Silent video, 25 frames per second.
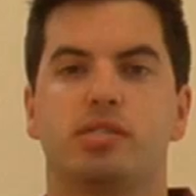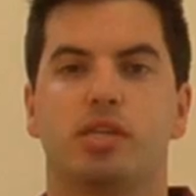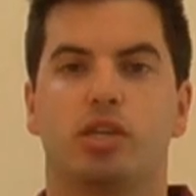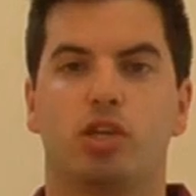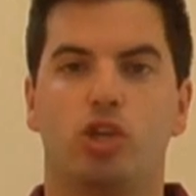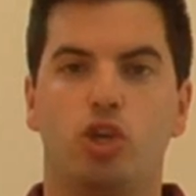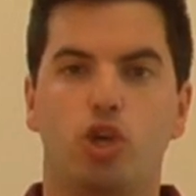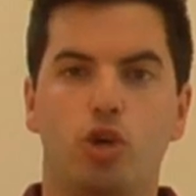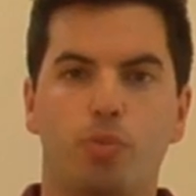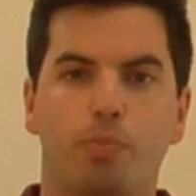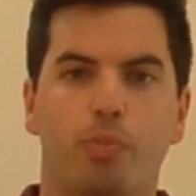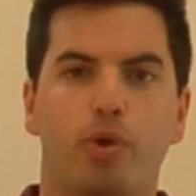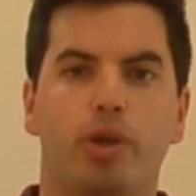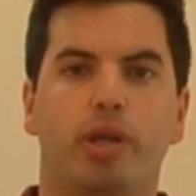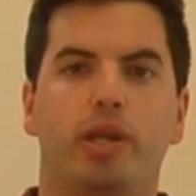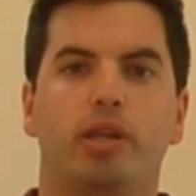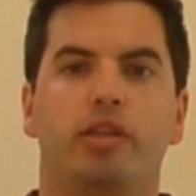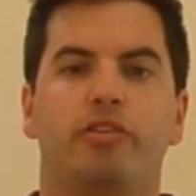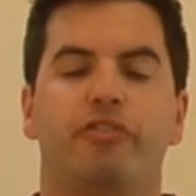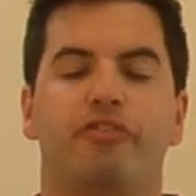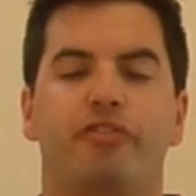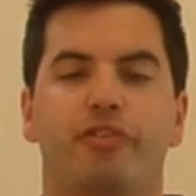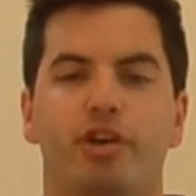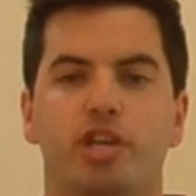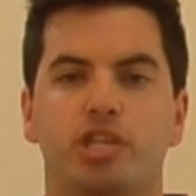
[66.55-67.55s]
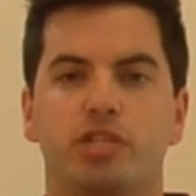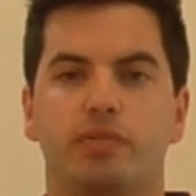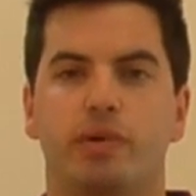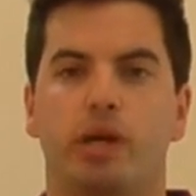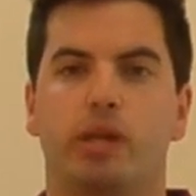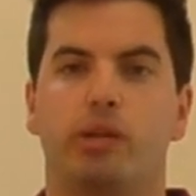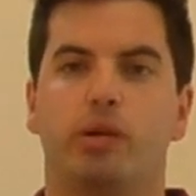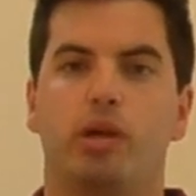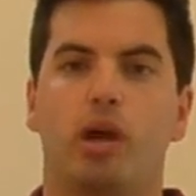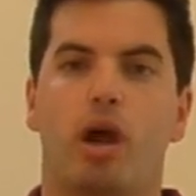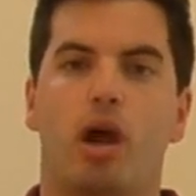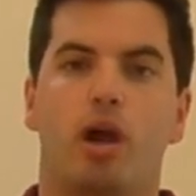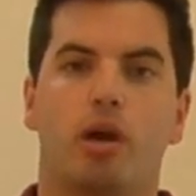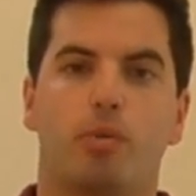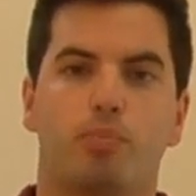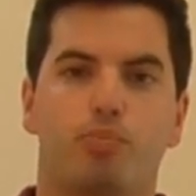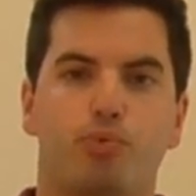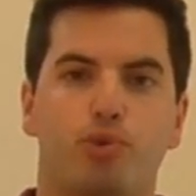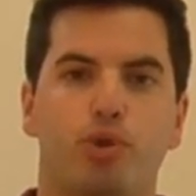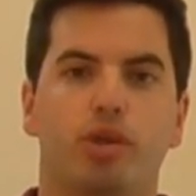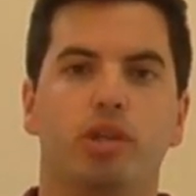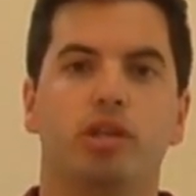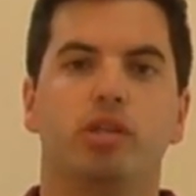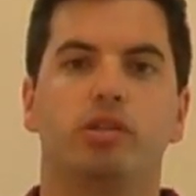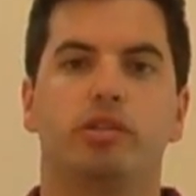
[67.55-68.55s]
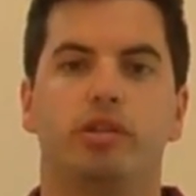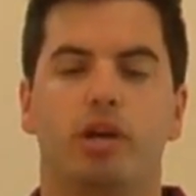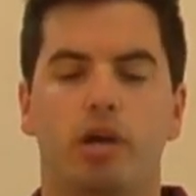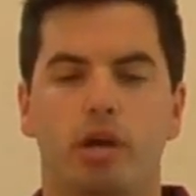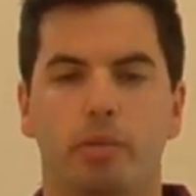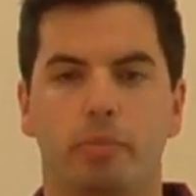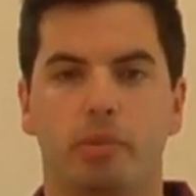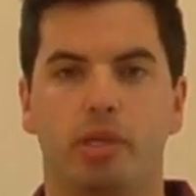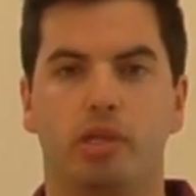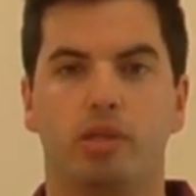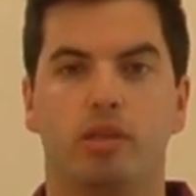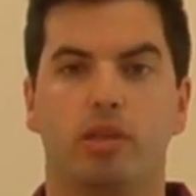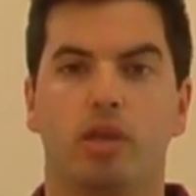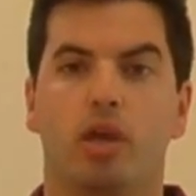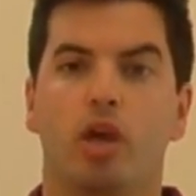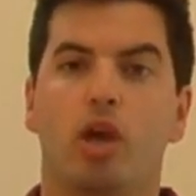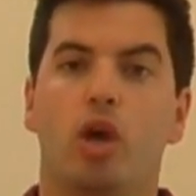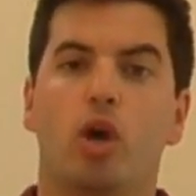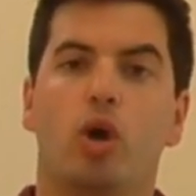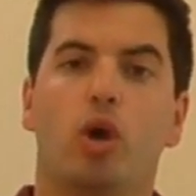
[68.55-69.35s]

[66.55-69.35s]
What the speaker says: the coupon and the face value are predetermined